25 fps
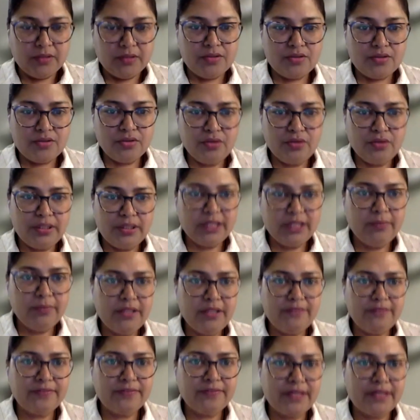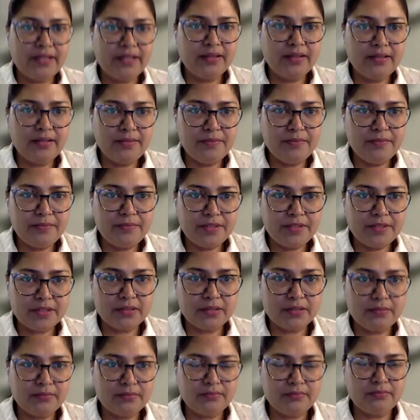So let me frame
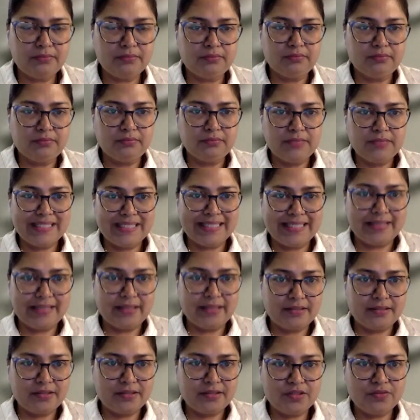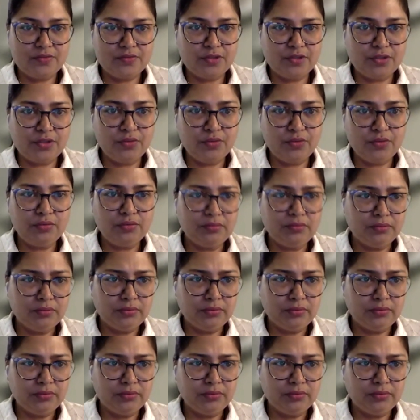some sentences for you